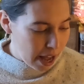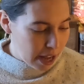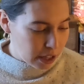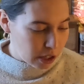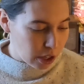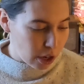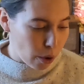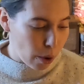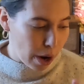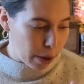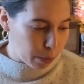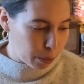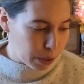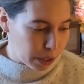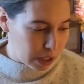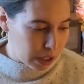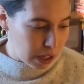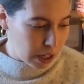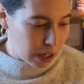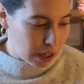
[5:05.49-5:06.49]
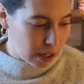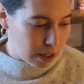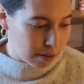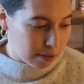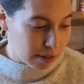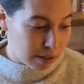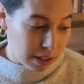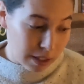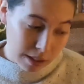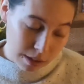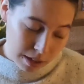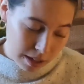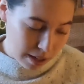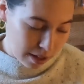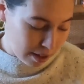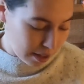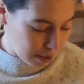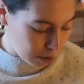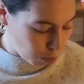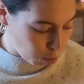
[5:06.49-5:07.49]
So I really,
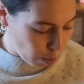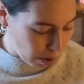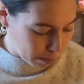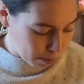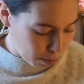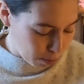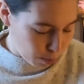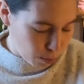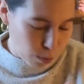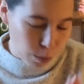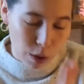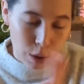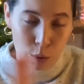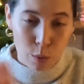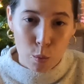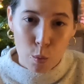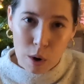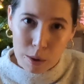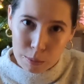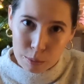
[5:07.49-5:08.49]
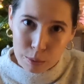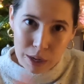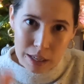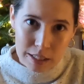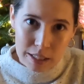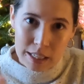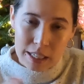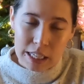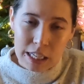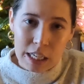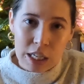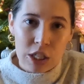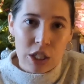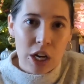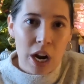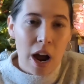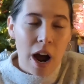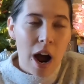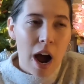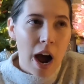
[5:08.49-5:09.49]
this one, like one present each,
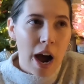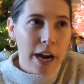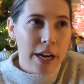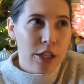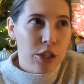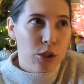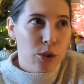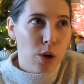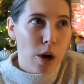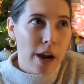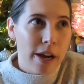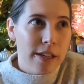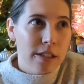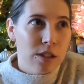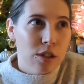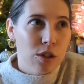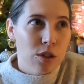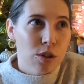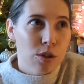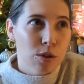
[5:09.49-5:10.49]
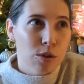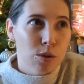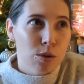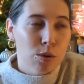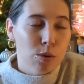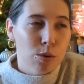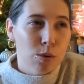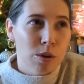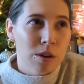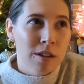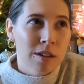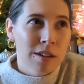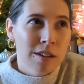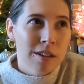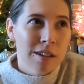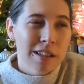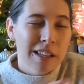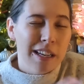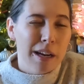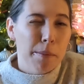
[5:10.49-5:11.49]
I tried to,
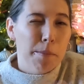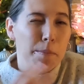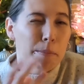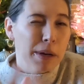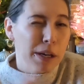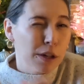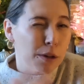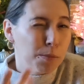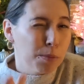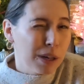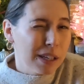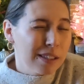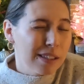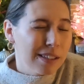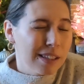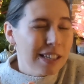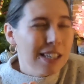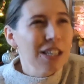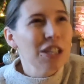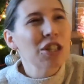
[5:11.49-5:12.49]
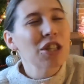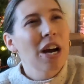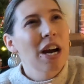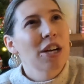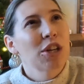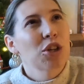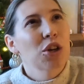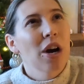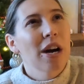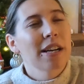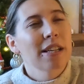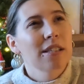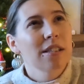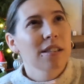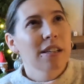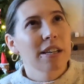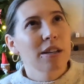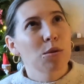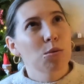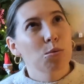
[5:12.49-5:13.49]
like a bigger present each, I tried to
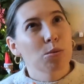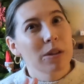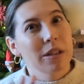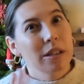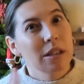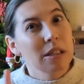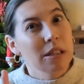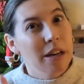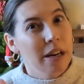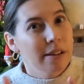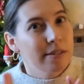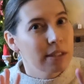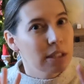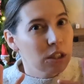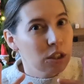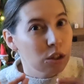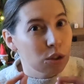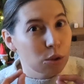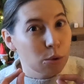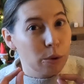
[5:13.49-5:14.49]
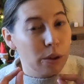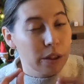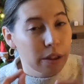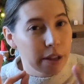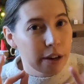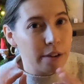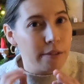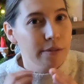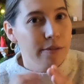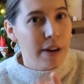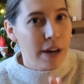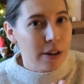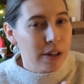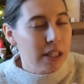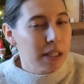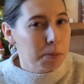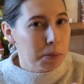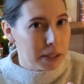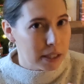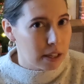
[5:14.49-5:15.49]
like really dive into their very
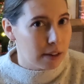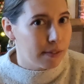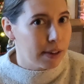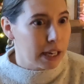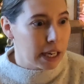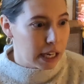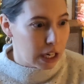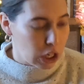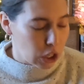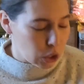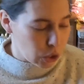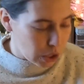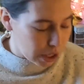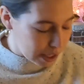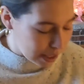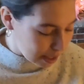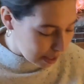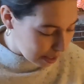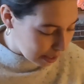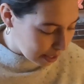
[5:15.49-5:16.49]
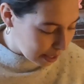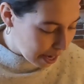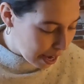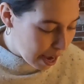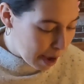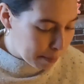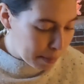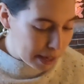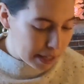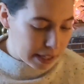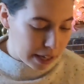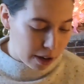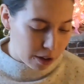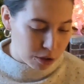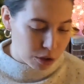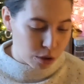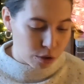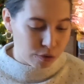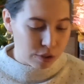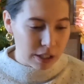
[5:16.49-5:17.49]
specific interests, because I
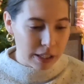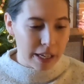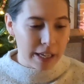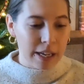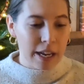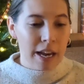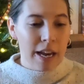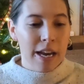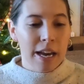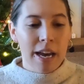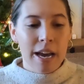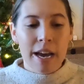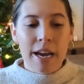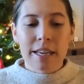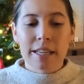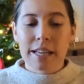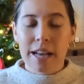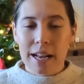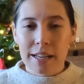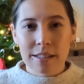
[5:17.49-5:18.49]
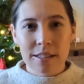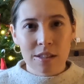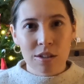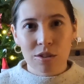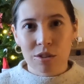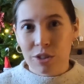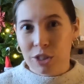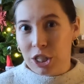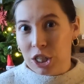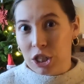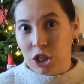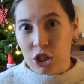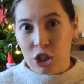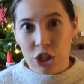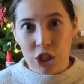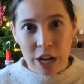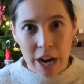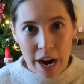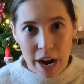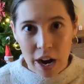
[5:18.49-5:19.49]
also feel like, yes, they're learning to
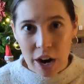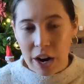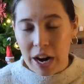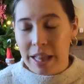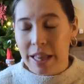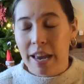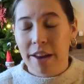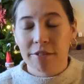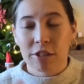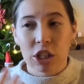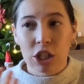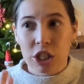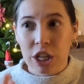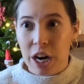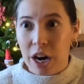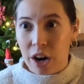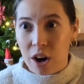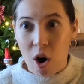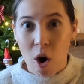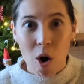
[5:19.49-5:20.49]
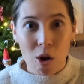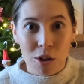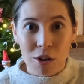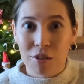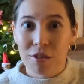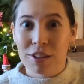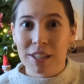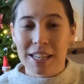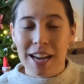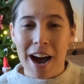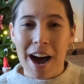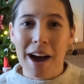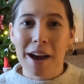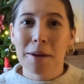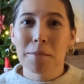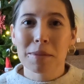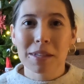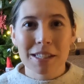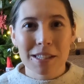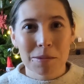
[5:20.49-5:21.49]
share and they have to share all of the
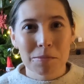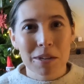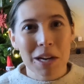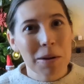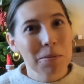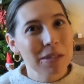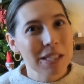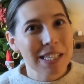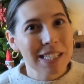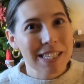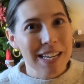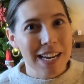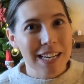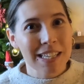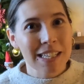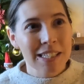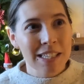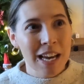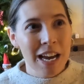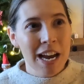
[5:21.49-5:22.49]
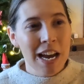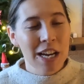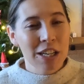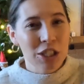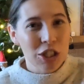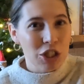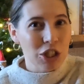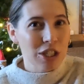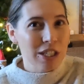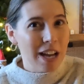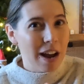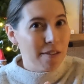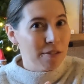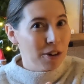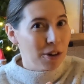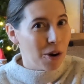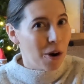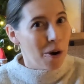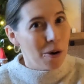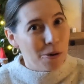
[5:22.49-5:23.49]
time, but sometimes it's nice to just have
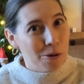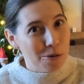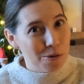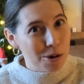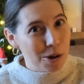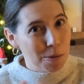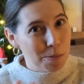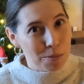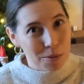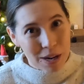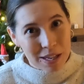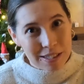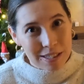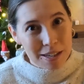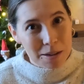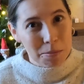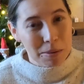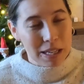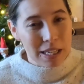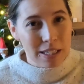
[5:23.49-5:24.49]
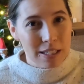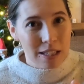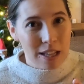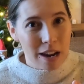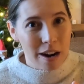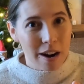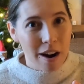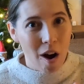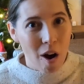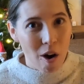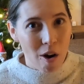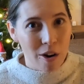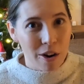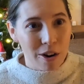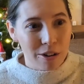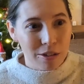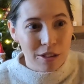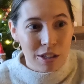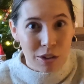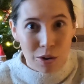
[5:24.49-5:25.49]
your own present because they
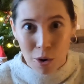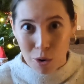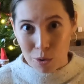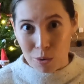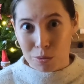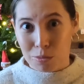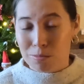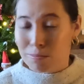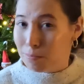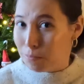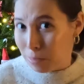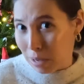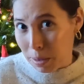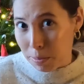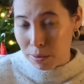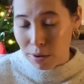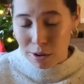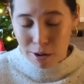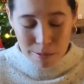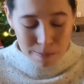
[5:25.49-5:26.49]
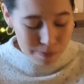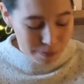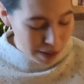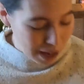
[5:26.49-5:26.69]
are their own people.